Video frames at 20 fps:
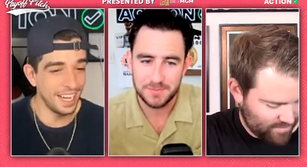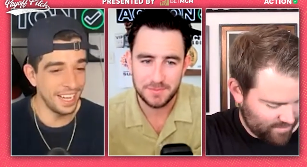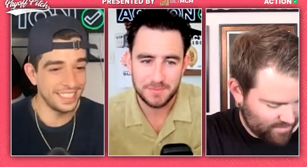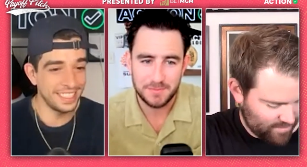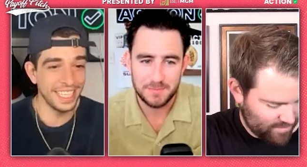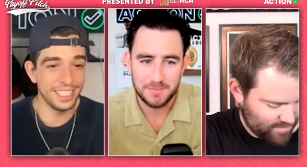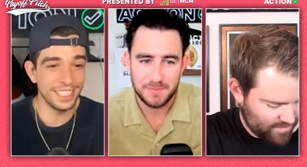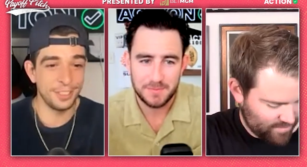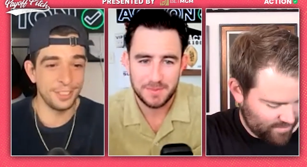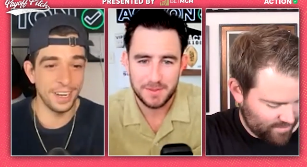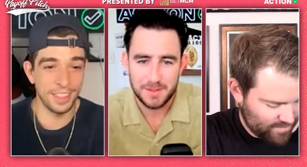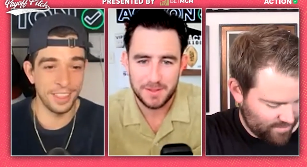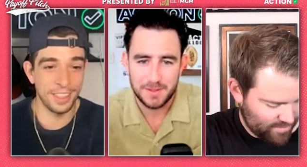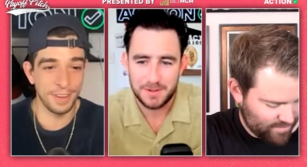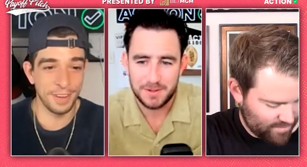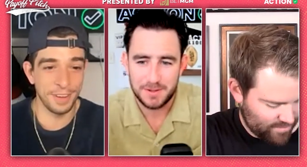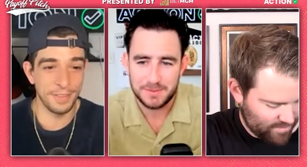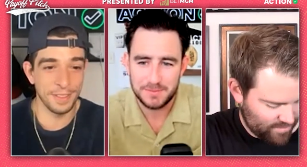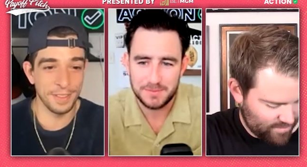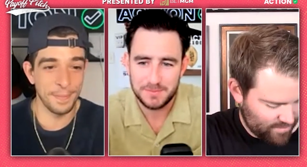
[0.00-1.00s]
Speaker 1: taking two out of three
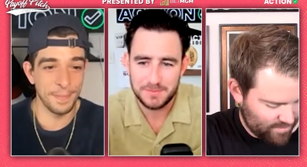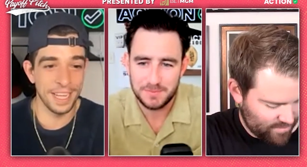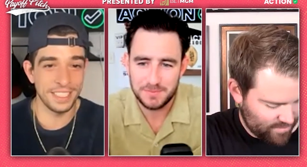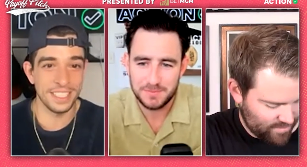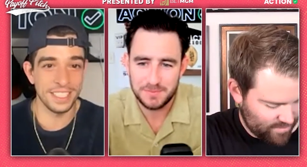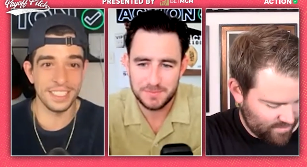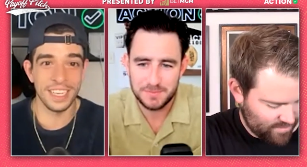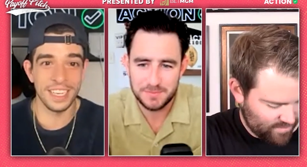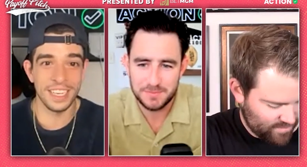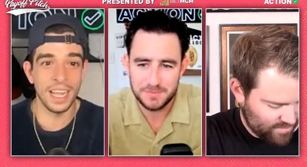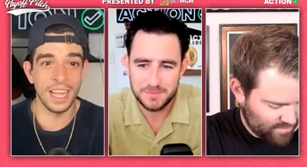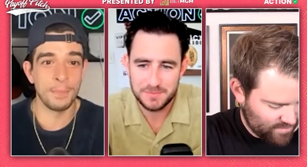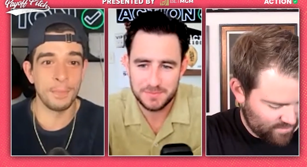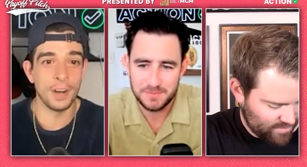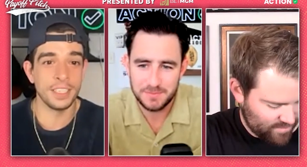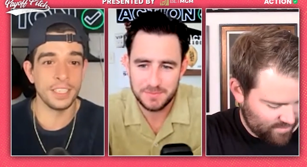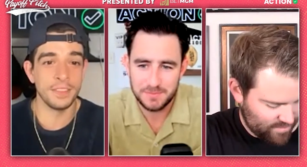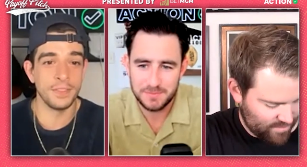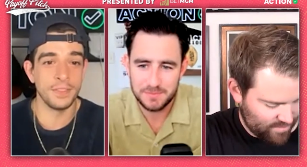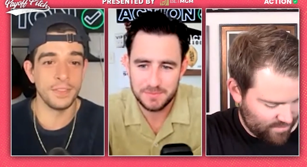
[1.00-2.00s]
from the Mets is not
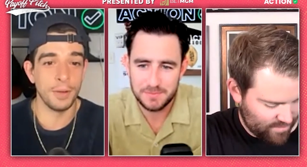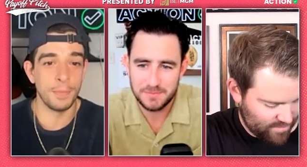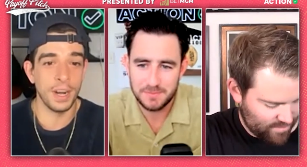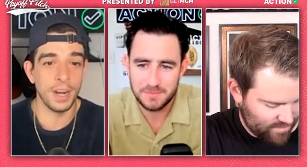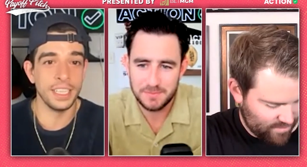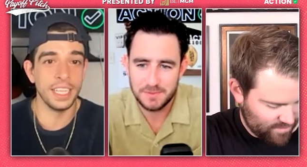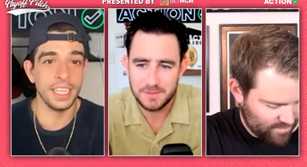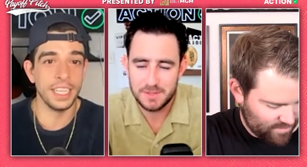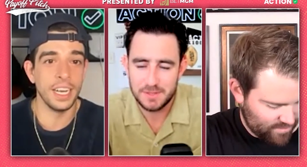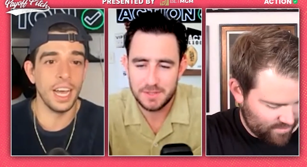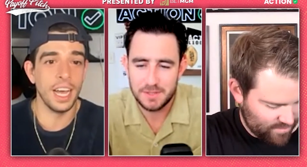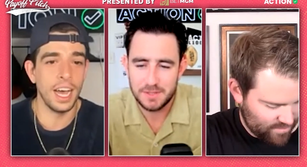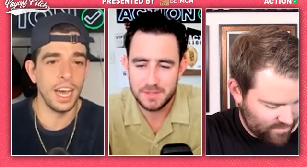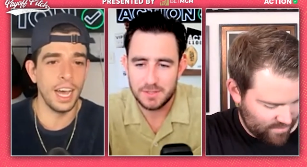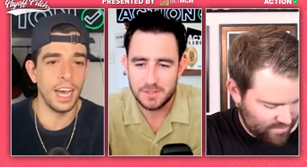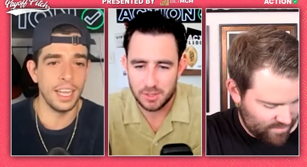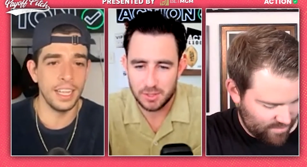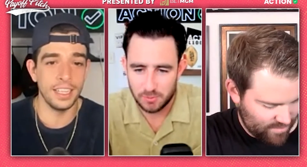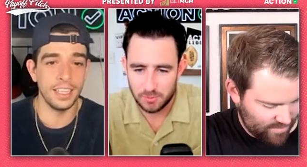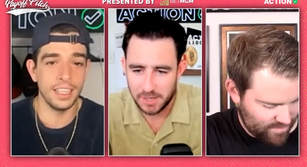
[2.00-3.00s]
impressive, though, Brendan.
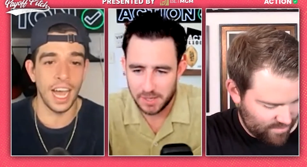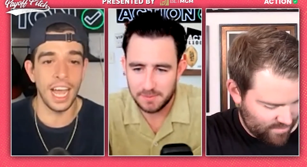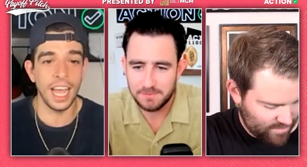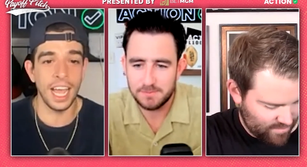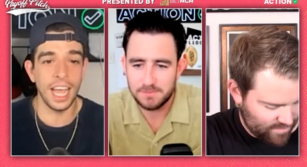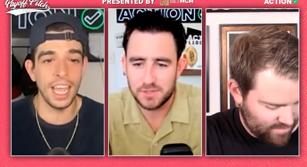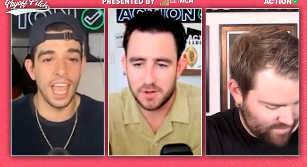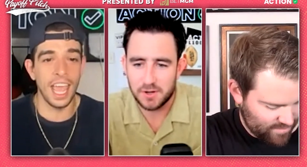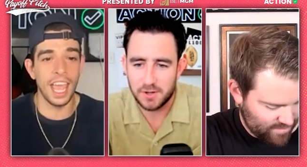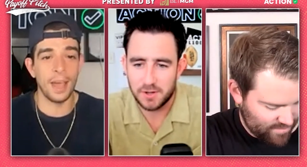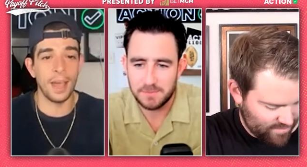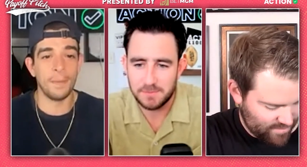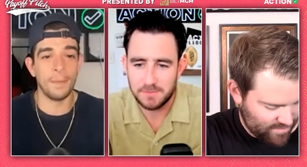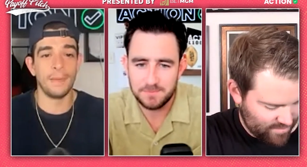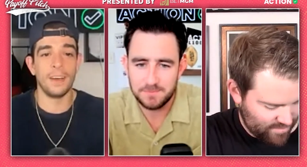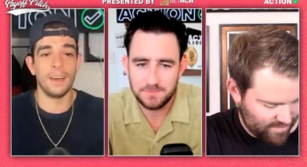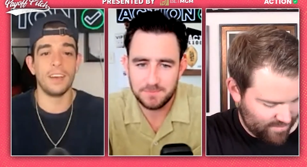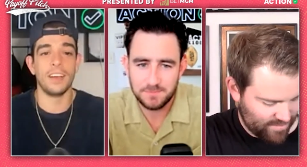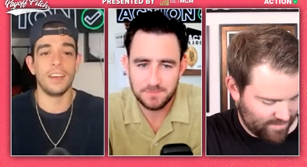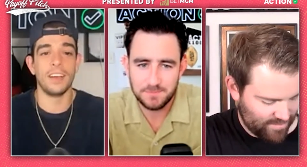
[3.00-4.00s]
Uh, right. I am
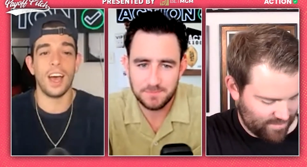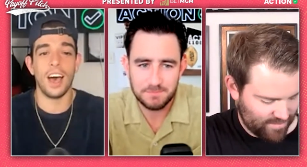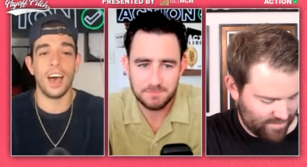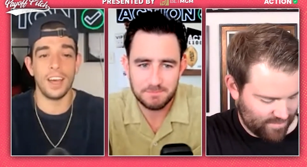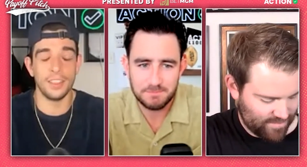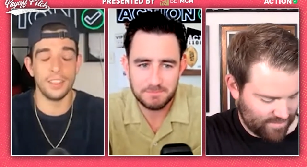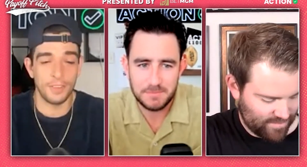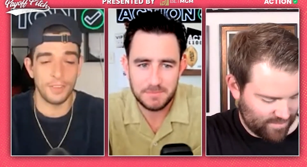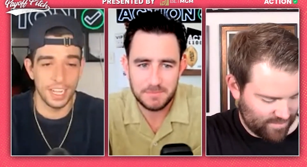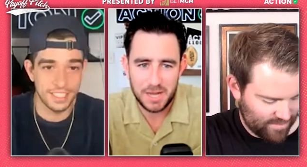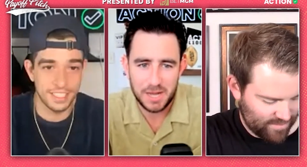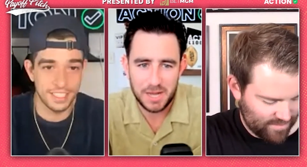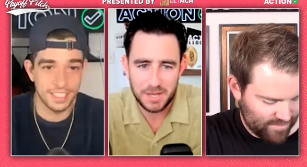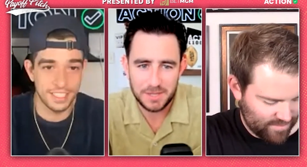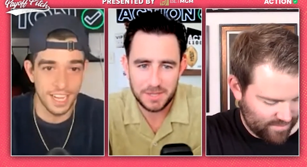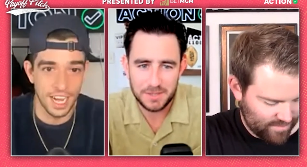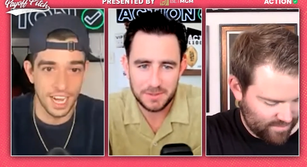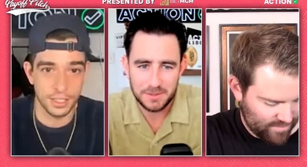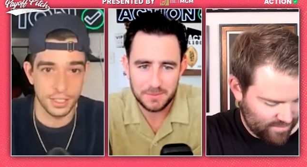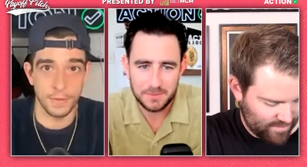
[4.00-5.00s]
on the Red
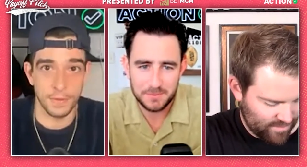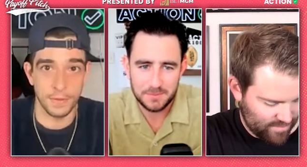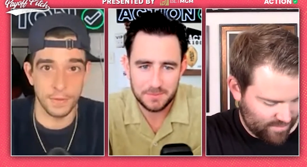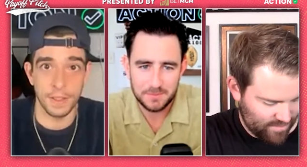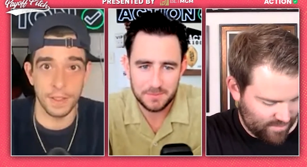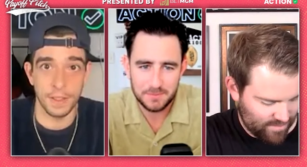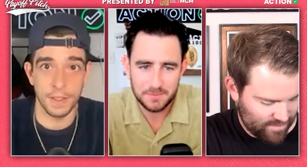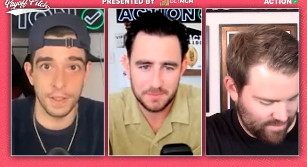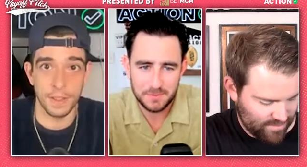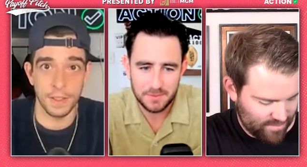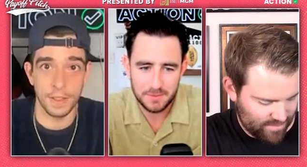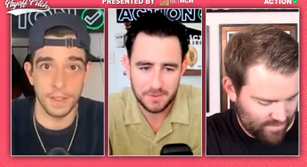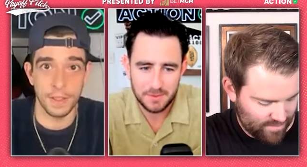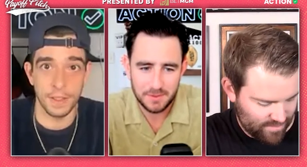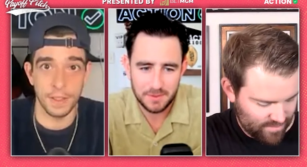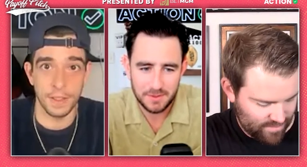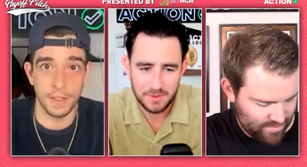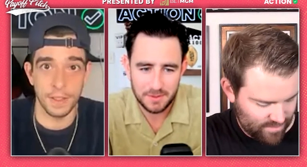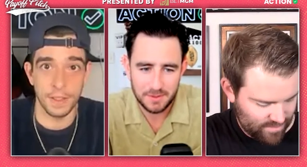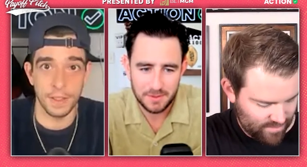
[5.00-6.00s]
Sox over the first five
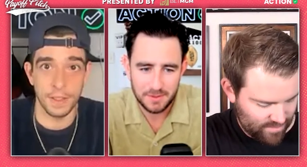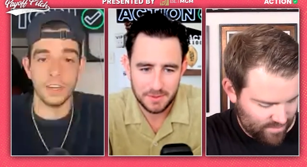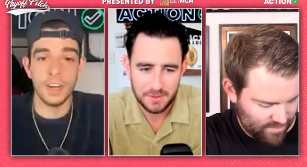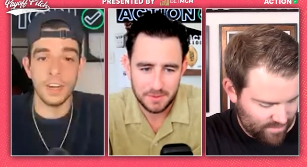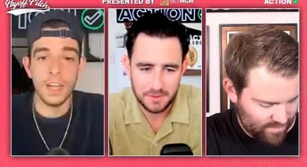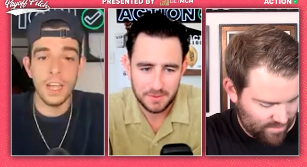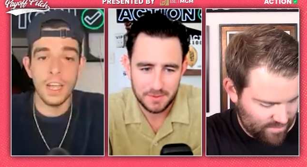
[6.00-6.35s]
here.